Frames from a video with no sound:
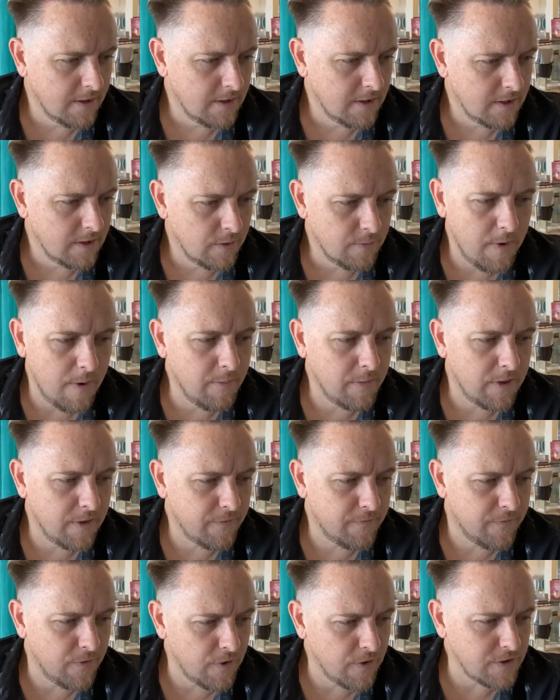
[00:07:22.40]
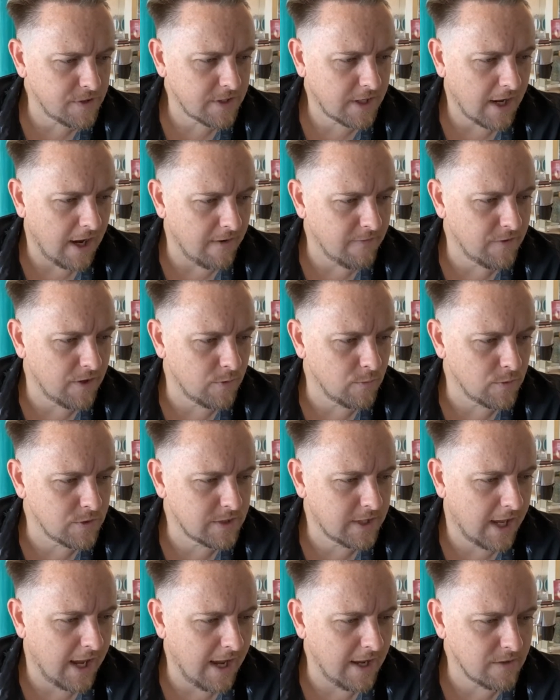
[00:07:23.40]
Remember, the first covenant was
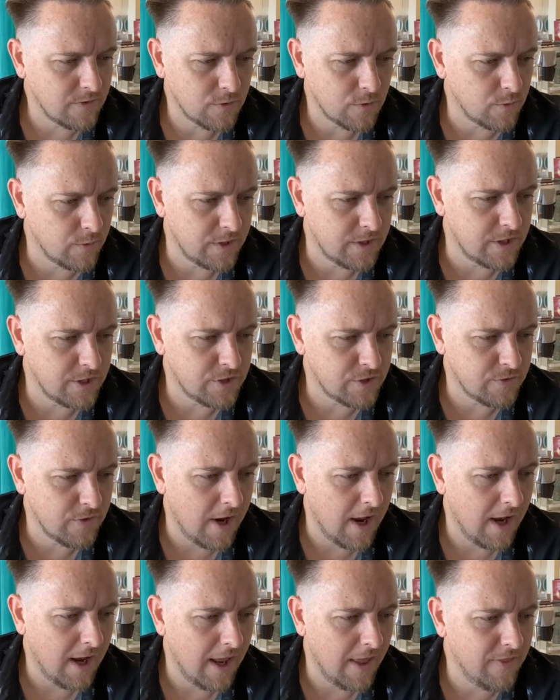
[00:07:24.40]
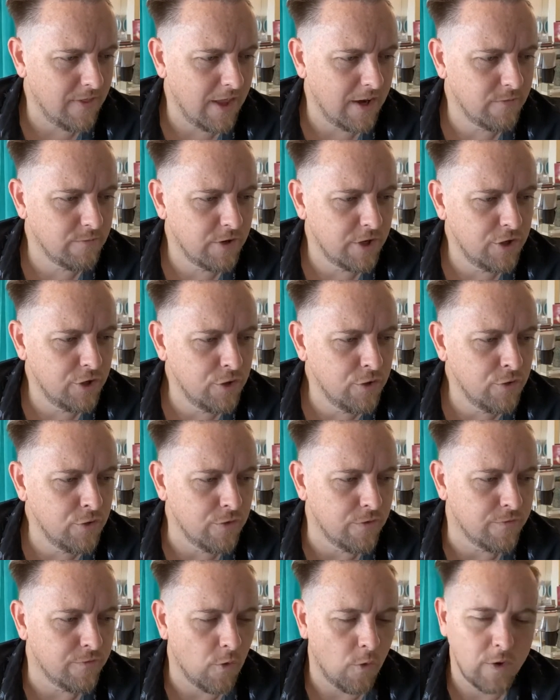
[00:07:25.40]
cancelled with Yisrael and then renewed
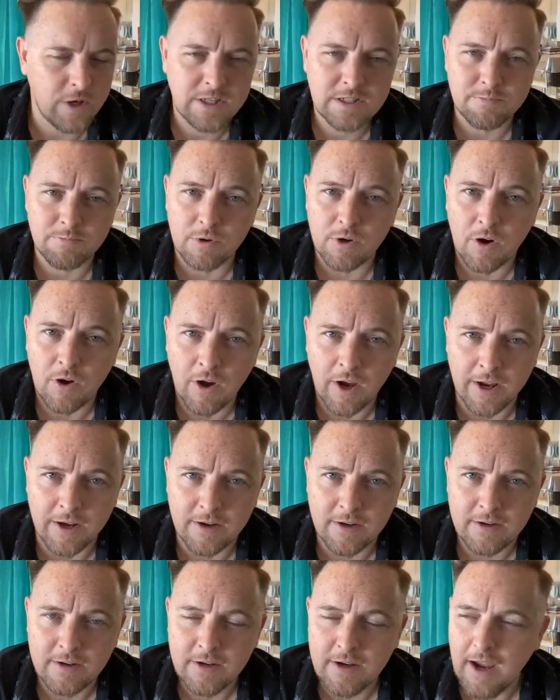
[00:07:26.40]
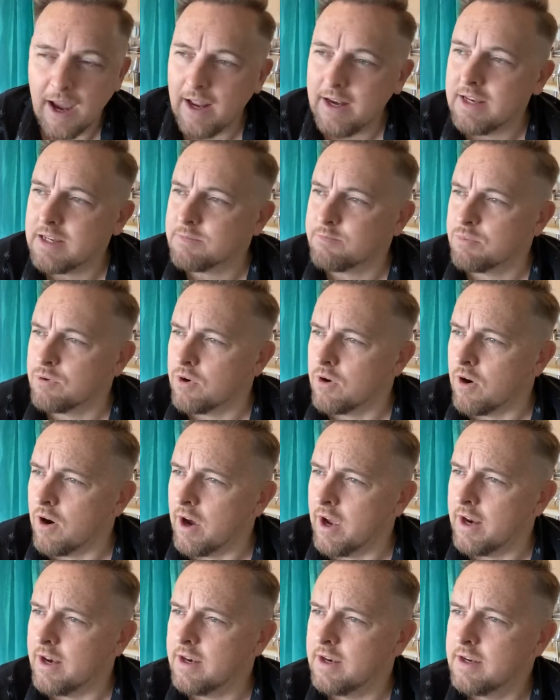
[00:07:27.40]
for his bride, and his
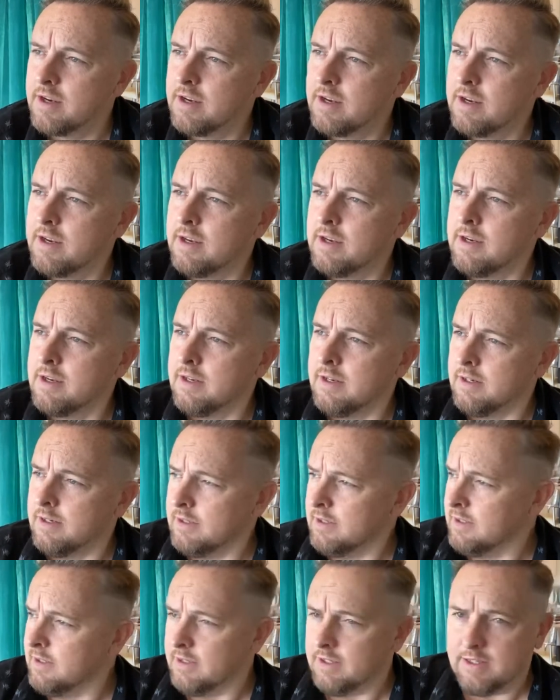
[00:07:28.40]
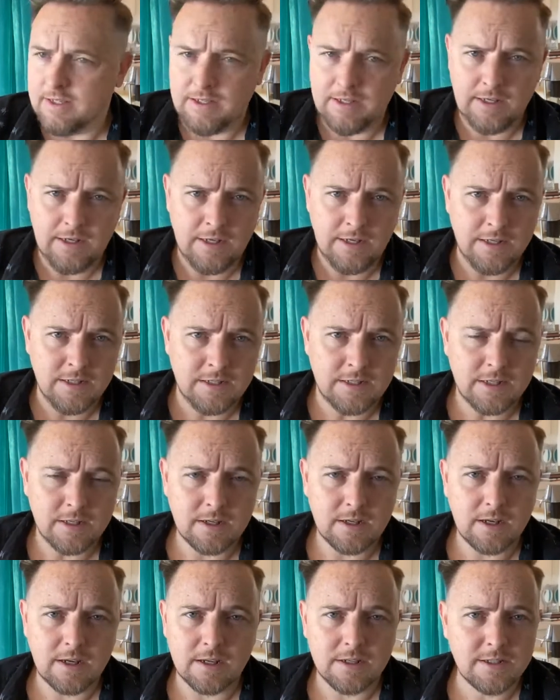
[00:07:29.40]
bride is
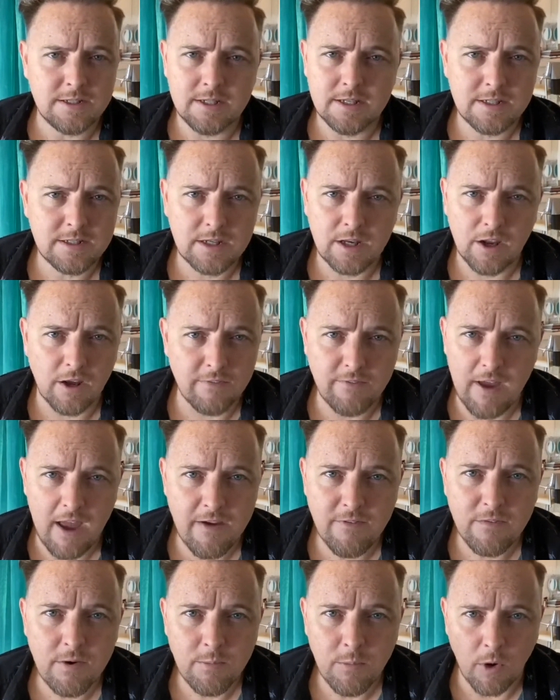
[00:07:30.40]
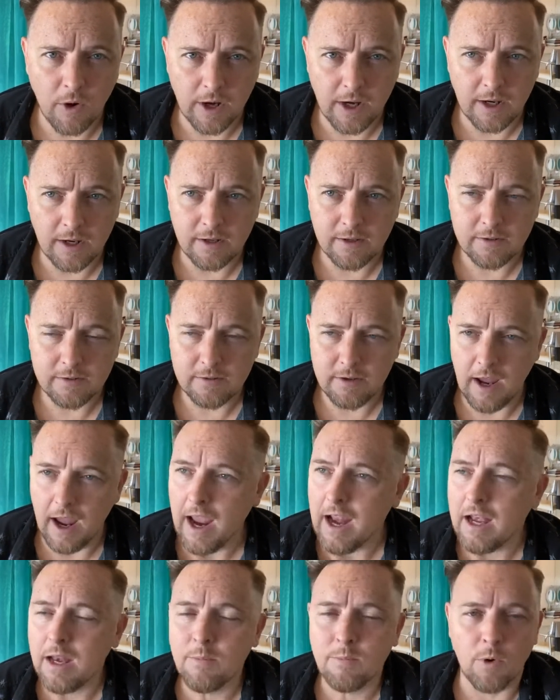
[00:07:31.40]
consisting of everybody,
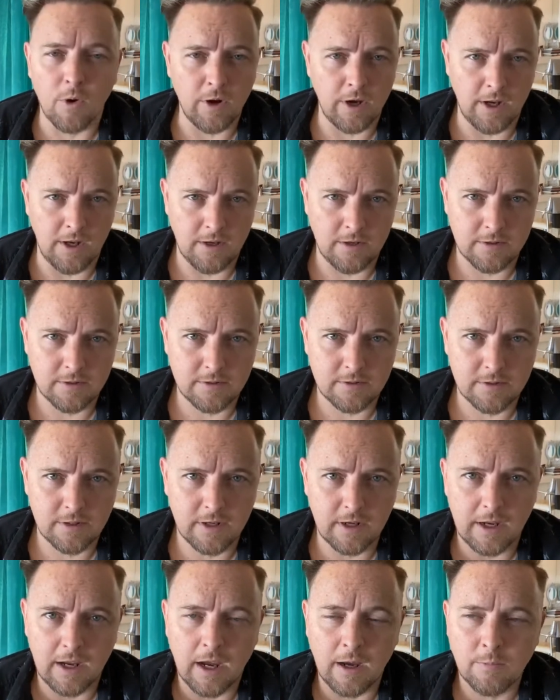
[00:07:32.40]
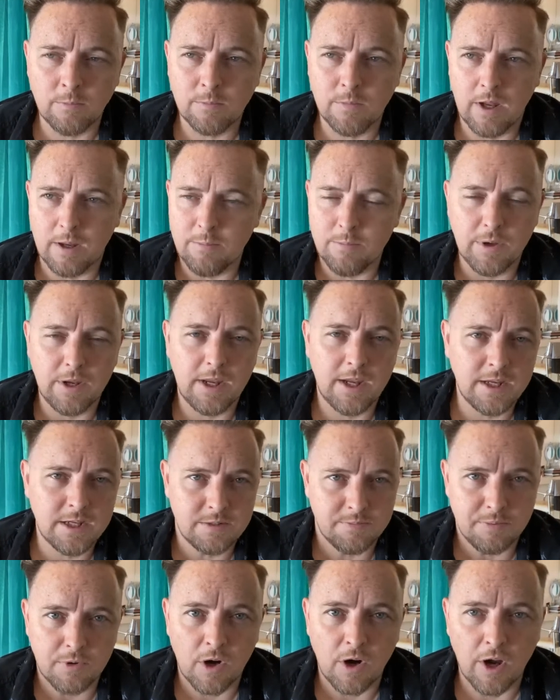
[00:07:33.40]
anybody, can come and be his
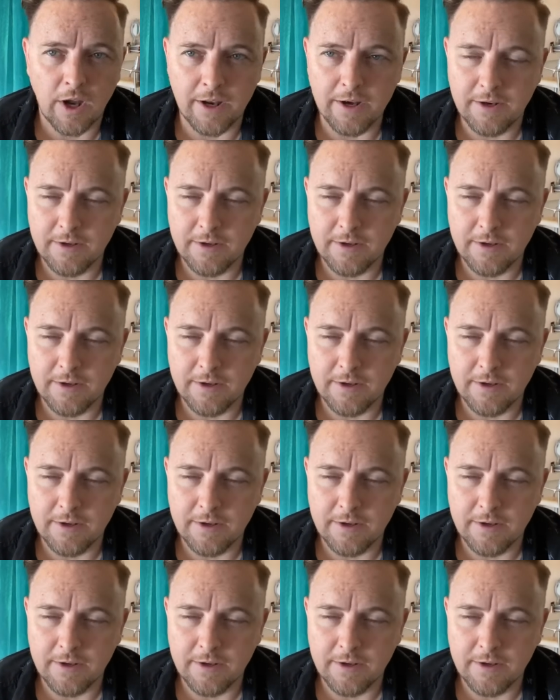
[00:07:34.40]
bride.